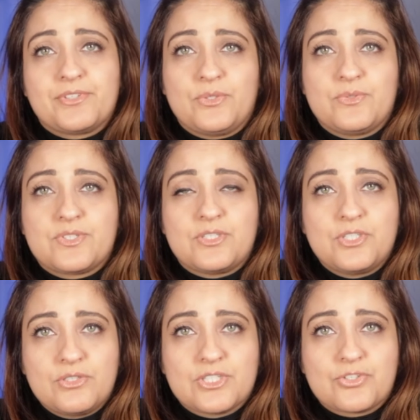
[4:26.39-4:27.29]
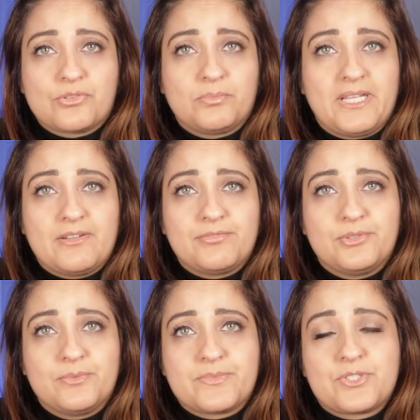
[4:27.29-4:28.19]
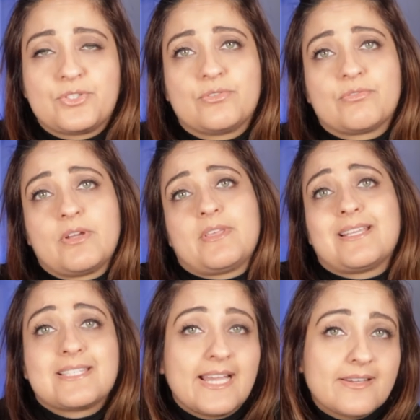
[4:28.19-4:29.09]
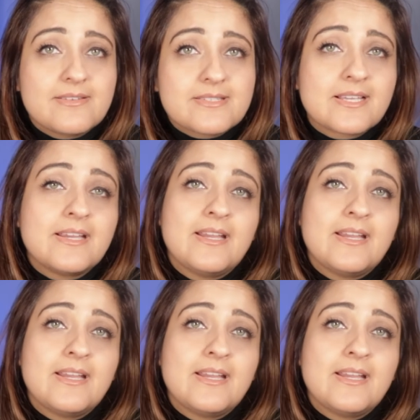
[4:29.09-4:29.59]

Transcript: used new digital platforms to grow their sales.